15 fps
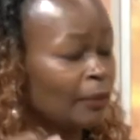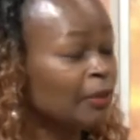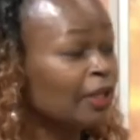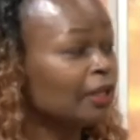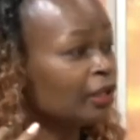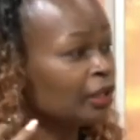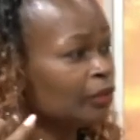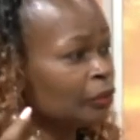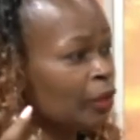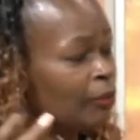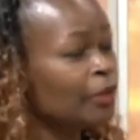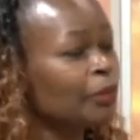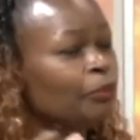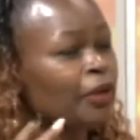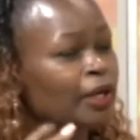I mean, the,
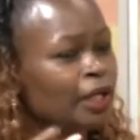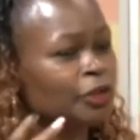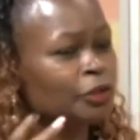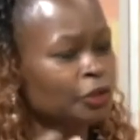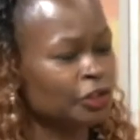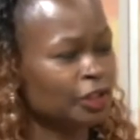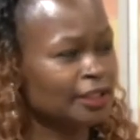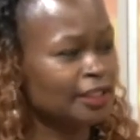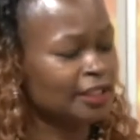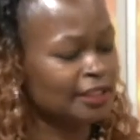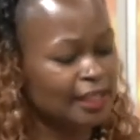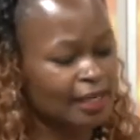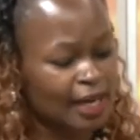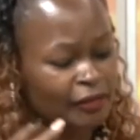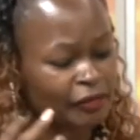I mean, bringing to
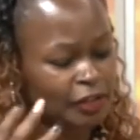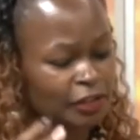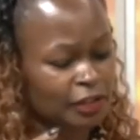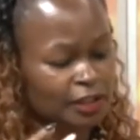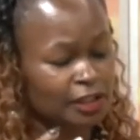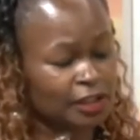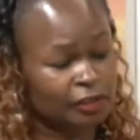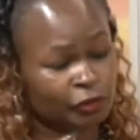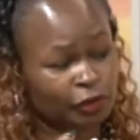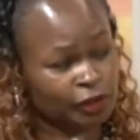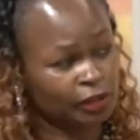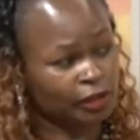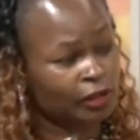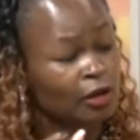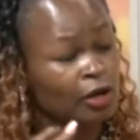justice and having justice
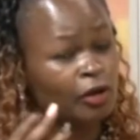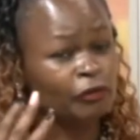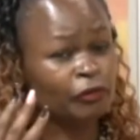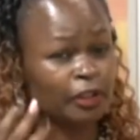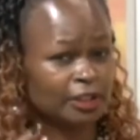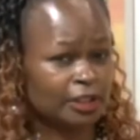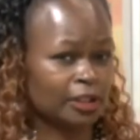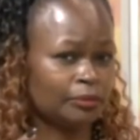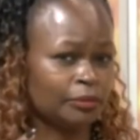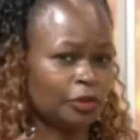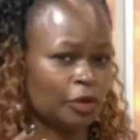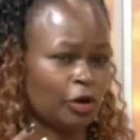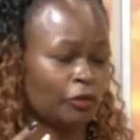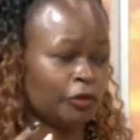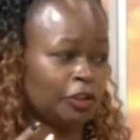for the
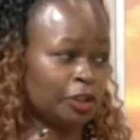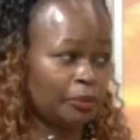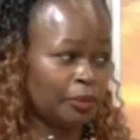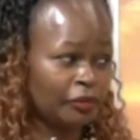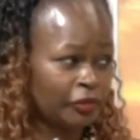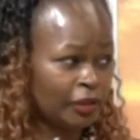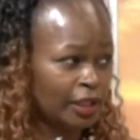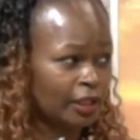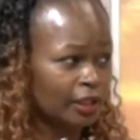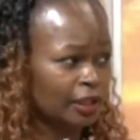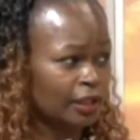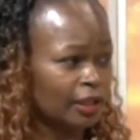victims of G B V.